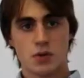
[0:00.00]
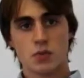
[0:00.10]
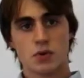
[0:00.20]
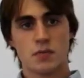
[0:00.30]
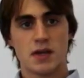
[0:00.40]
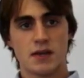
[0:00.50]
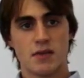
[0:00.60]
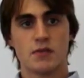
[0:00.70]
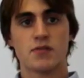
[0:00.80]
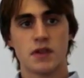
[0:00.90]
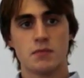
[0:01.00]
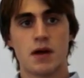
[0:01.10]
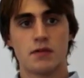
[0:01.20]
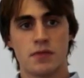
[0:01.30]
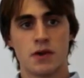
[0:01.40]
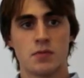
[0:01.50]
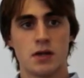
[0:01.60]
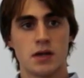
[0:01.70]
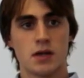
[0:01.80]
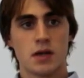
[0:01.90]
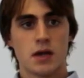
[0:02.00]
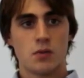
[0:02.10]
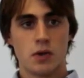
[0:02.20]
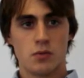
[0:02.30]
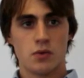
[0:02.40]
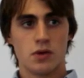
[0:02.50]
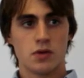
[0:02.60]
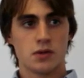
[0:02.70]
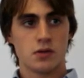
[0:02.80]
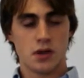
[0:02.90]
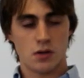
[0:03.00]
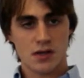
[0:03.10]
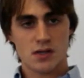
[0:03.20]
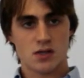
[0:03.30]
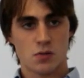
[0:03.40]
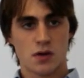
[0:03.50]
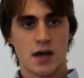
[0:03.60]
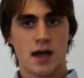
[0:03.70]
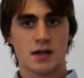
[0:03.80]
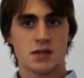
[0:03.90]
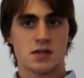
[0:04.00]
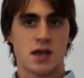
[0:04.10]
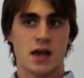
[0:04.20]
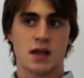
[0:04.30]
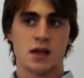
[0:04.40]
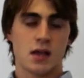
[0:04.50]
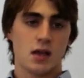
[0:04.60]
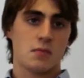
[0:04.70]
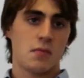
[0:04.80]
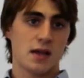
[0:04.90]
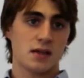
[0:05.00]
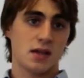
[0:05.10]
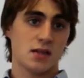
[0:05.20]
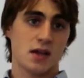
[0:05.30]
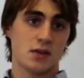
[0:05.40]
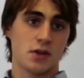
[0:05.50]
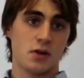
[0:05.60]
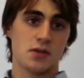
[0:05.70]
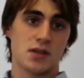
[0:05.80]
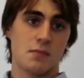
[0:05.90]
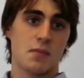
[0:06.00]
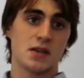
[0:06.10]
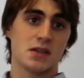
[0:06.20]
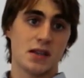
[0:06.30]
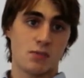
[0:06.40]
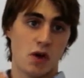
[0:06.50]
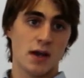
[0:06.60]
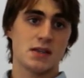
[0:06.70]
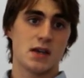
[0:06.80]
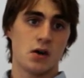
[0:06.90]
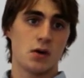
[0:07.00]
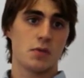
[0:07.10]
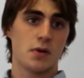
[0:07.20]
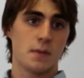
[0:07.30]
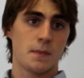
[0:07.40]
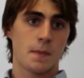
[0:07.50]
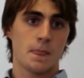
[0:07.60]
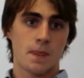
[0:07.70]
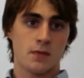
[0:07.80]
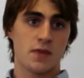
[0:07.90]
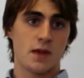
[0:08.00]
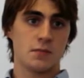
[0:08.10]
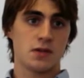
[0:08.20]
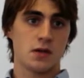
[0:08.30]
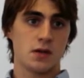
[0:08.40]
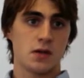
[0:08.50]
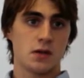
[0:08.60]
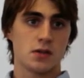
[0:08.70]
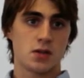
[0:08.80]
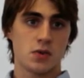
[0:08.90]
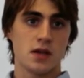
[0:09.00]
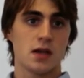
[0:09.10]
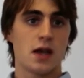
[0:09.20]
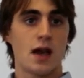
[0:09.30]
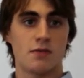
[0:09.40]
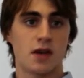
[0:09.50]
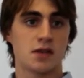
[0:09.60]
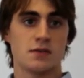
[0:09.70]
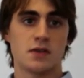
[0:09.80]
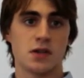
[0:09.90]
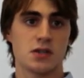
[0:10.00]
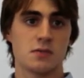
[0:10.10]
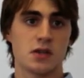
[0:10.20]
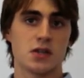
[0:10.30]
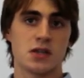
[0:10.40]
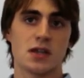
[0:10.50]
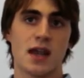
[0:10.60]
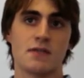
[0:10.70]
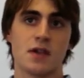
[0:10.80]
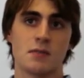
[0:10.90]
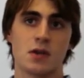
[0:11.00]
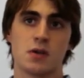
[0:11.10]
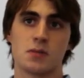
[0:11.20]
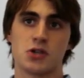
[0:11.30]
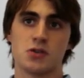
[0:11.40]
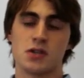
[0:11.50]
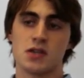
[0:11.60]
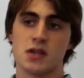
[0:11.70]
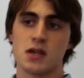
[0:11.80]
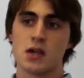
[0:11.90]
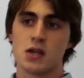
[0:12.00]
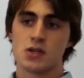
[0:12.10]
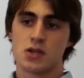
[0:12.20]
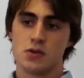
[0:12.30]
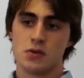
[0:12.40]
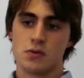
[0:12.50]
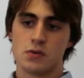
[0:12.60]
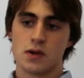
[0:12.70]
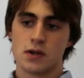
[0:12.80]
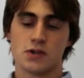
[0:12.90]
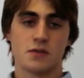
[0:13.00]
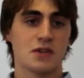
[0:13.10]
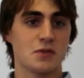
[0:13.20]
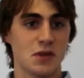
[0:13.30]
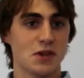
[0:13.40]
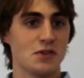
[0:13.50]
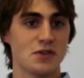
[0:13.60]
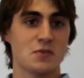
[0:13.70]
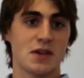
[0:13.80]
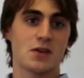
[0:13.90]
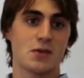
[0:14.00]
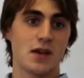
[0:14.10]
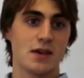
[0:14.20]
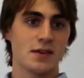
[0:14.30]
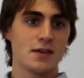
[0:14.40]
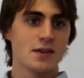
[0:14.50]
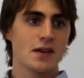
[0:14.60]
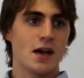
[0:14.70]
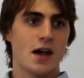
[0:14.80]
So we wouldn't be giving feedback verbally. We would, listen to what they had to say, make detailed notes, and then basically write it up for them to read, and vice versa, because it gave them the opportunity to, because obviously we couldn't speak Korean,